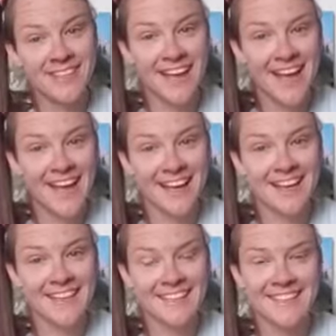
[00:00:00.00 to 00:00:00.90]

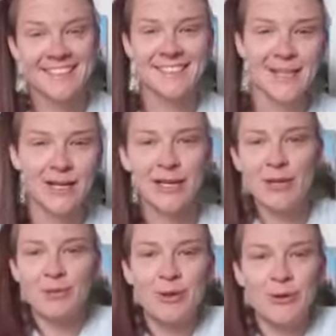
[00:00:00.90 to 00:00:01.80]
Yay! It's like a
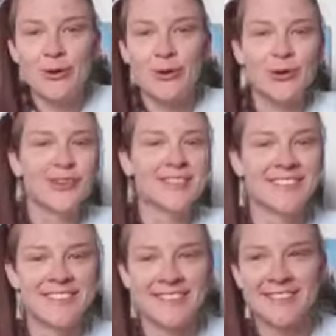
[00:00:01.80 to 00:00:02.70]
communal
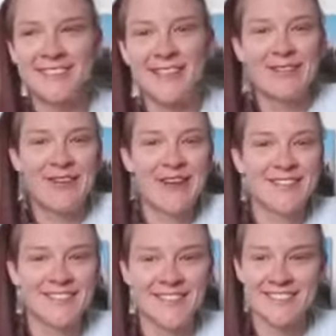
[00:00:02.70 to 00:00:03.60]

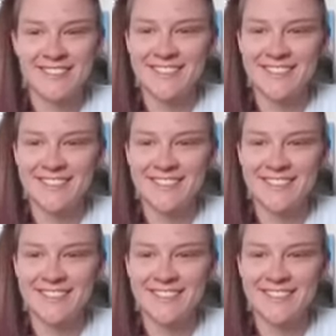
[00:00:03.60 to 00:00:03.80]
event.